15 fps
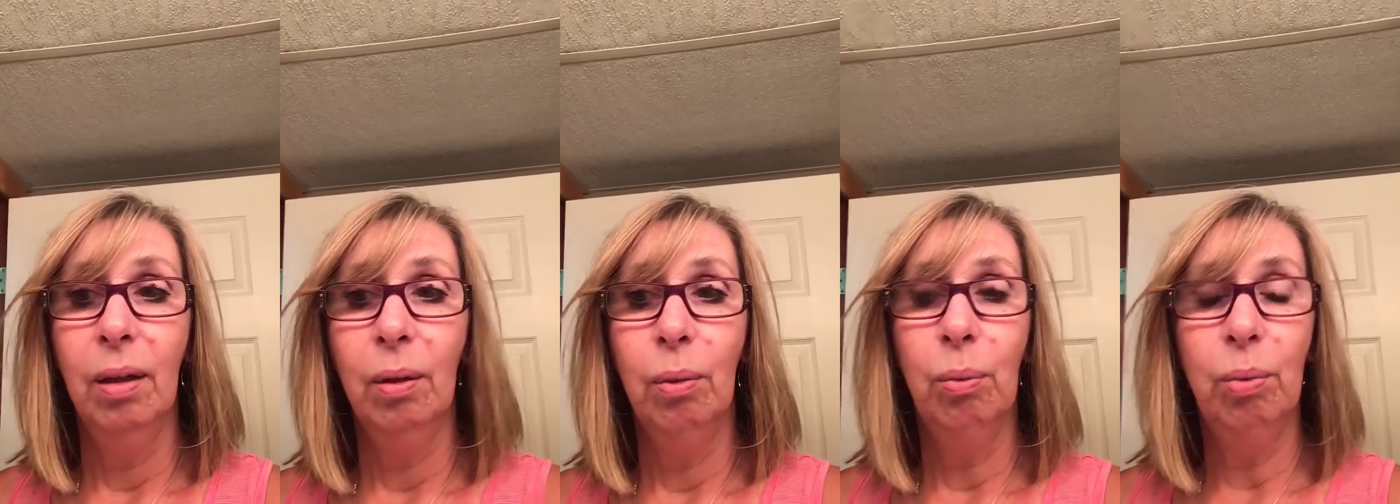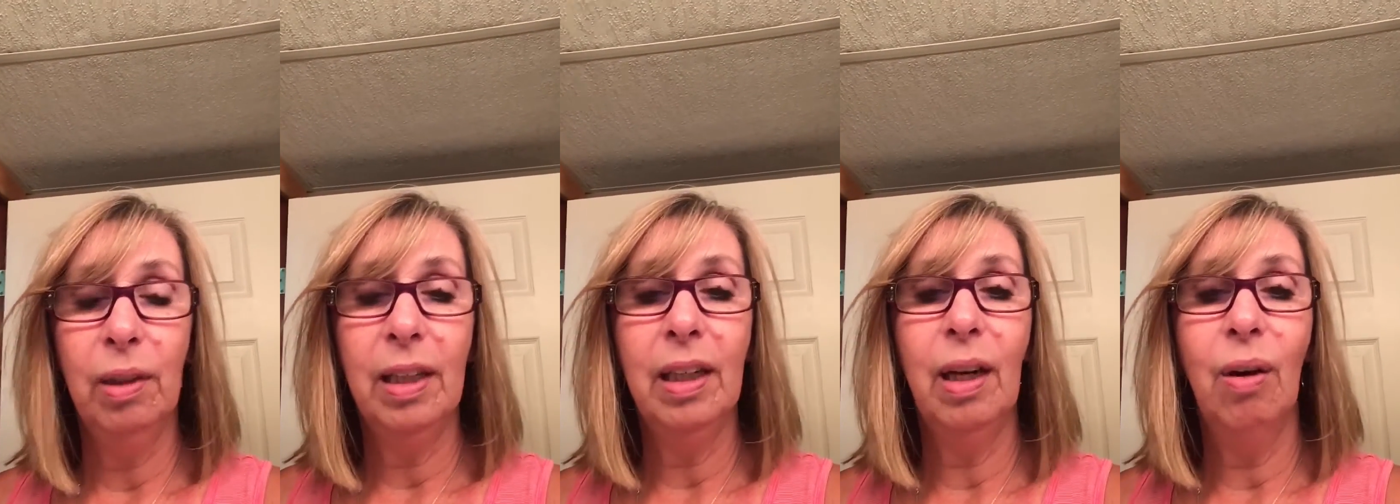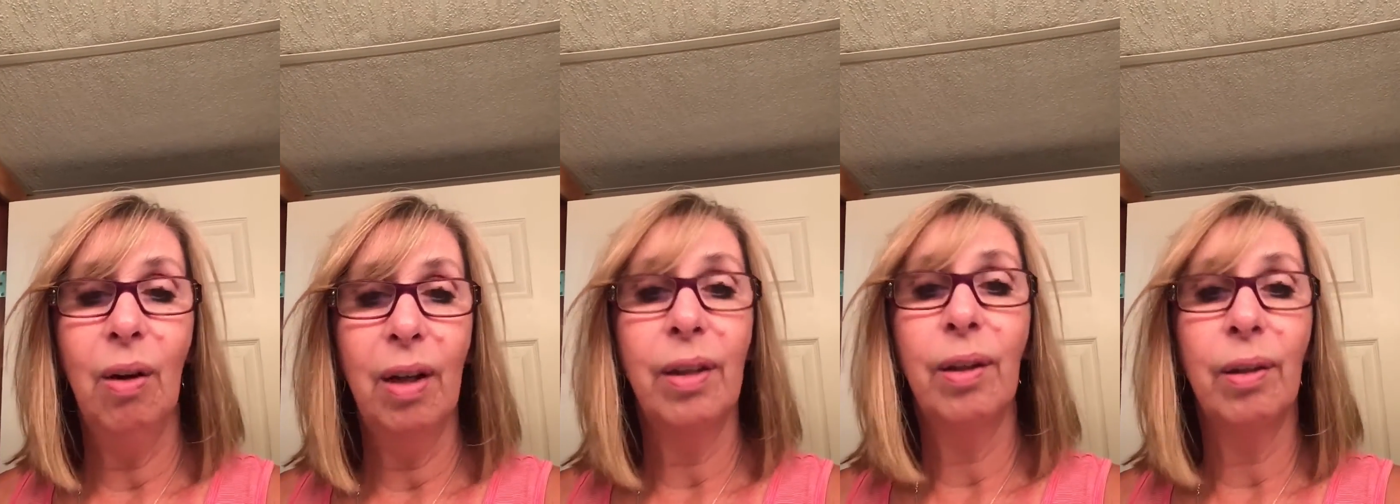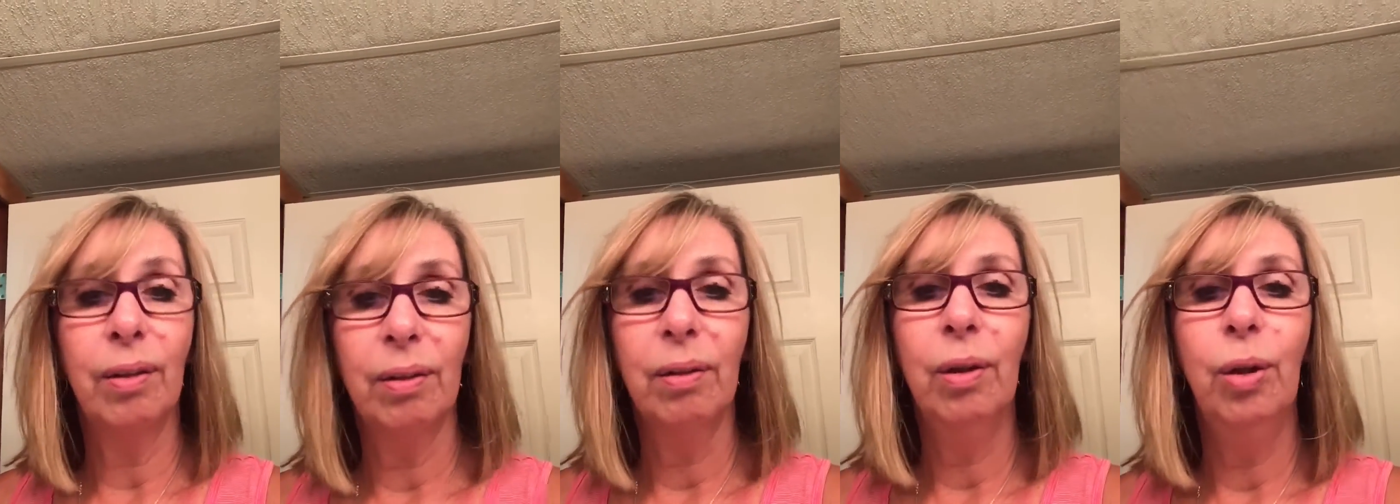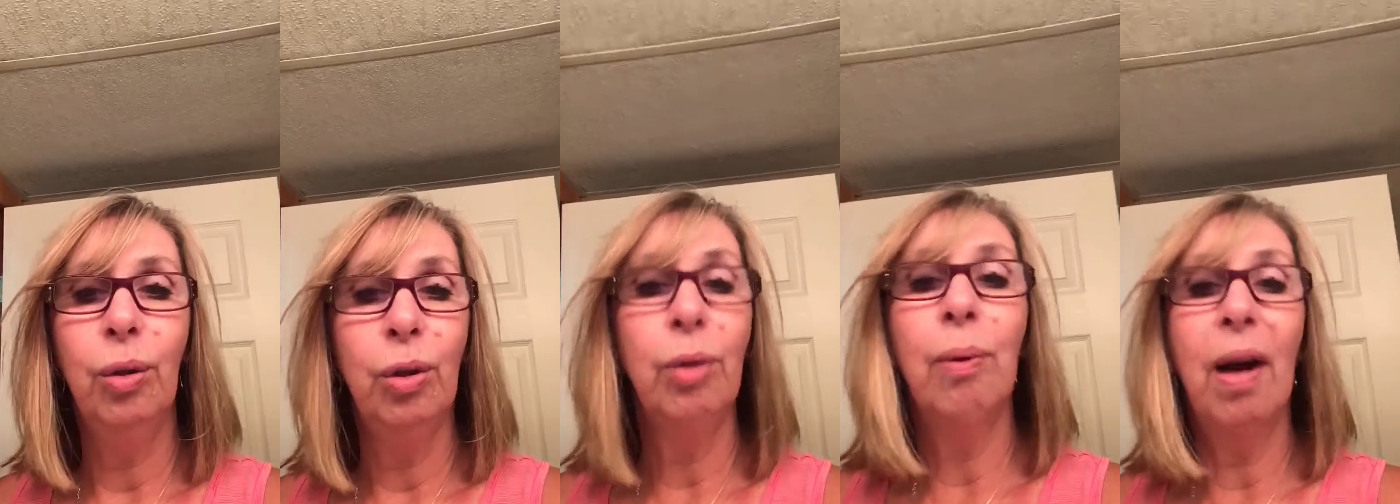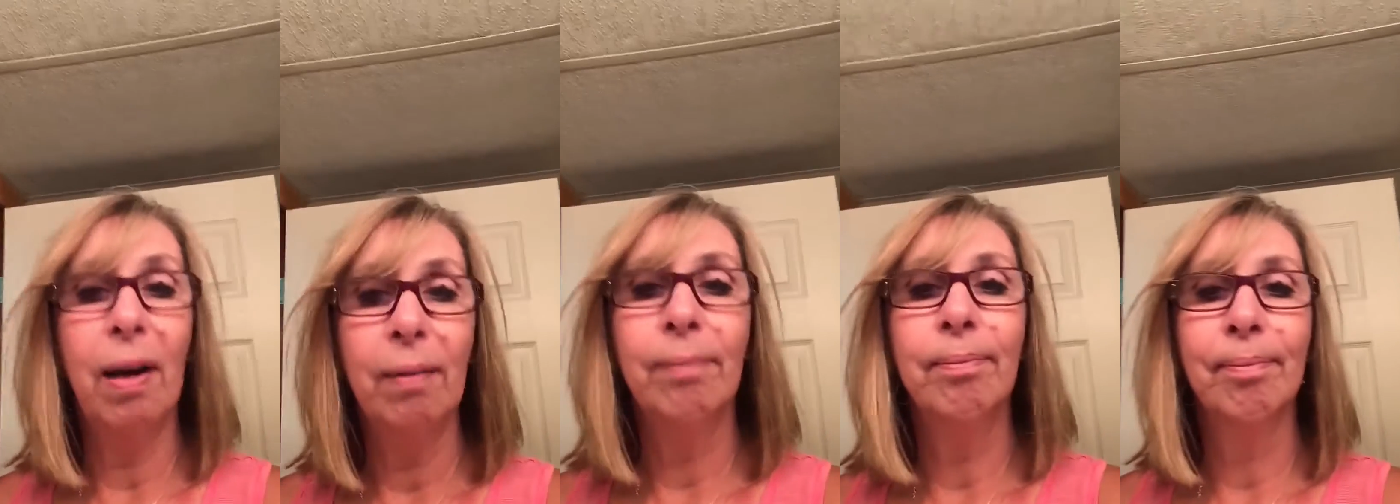we honor who you
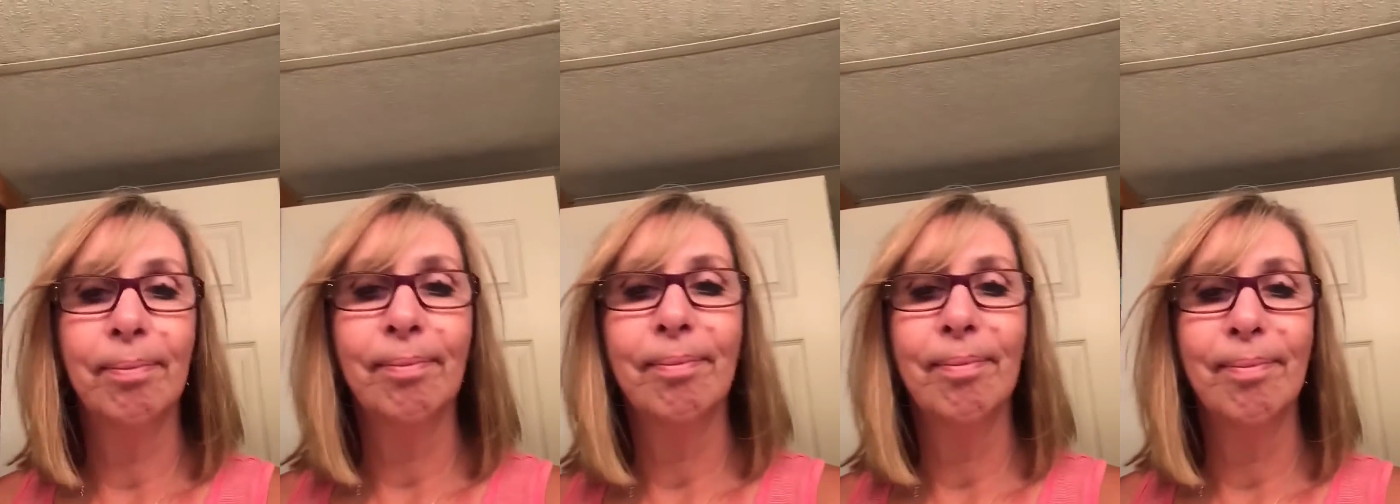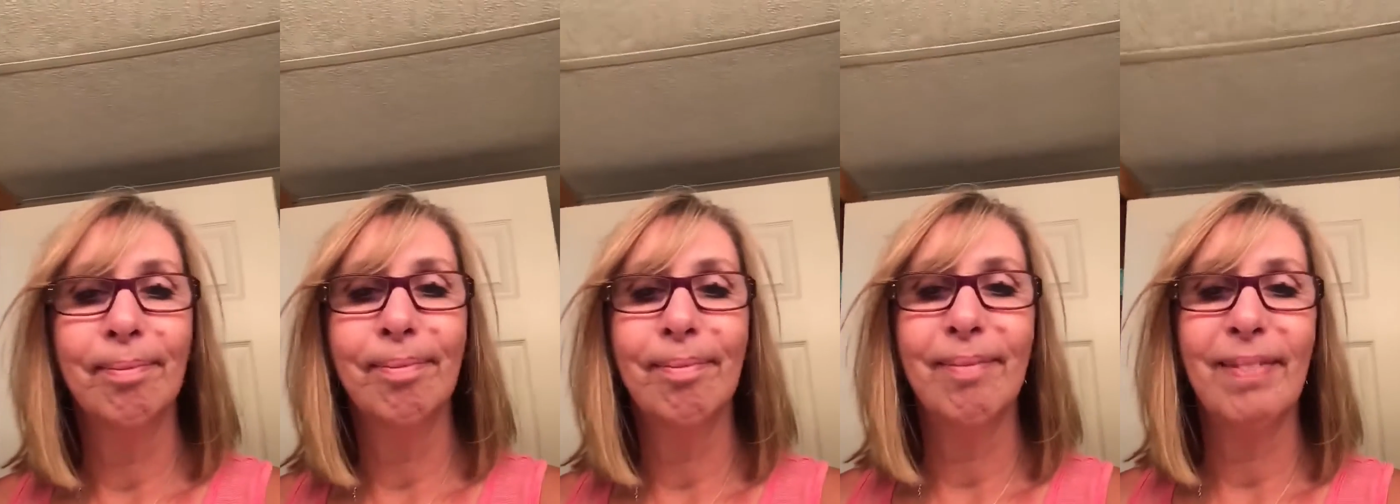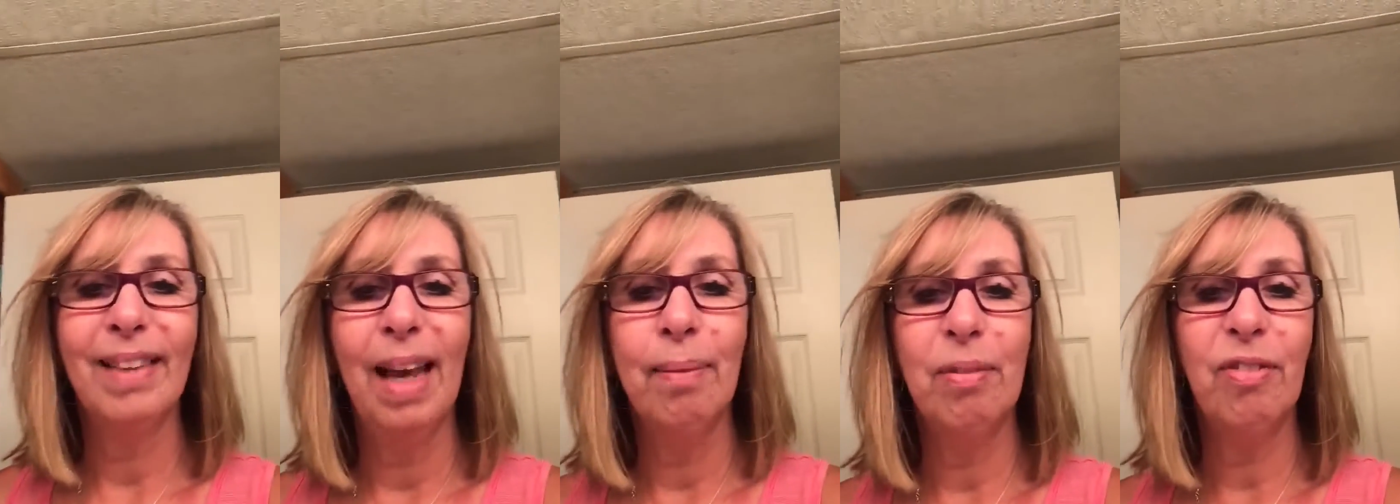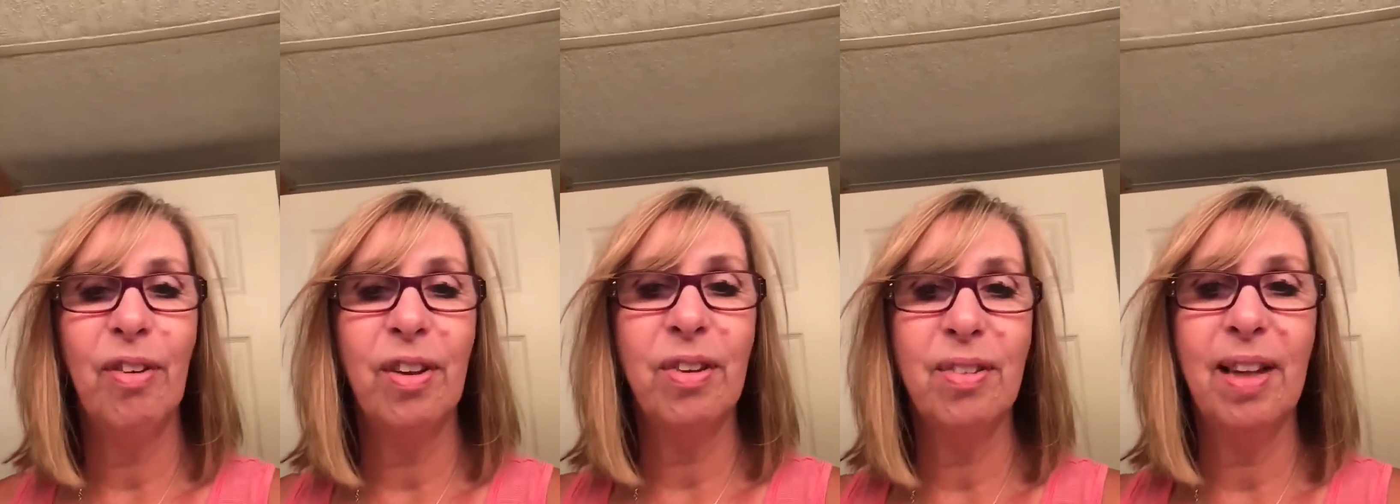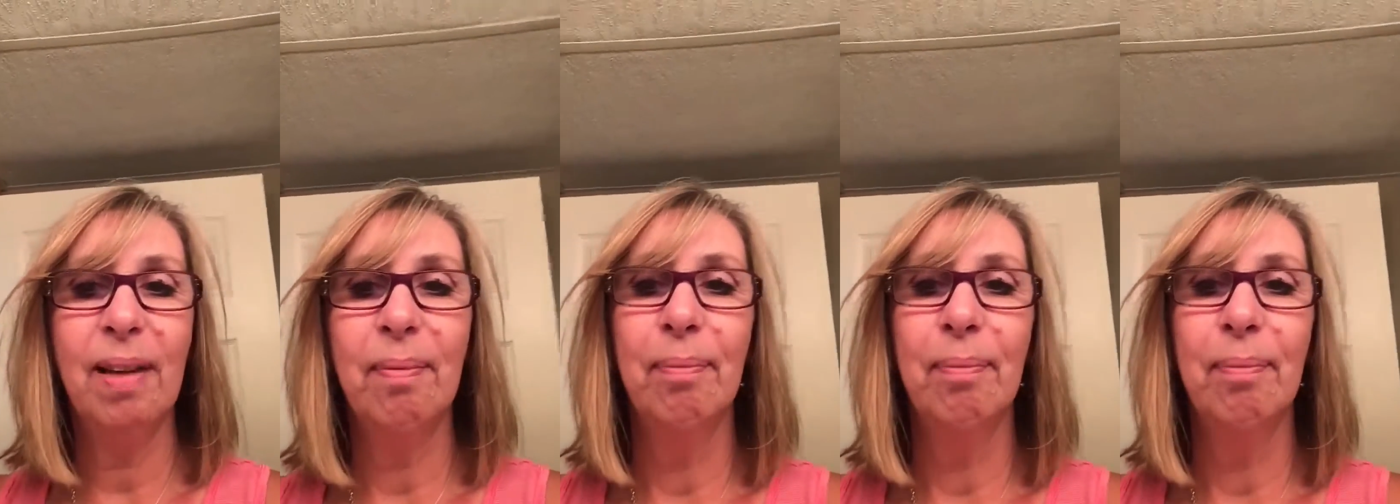are. Happy Father's Day.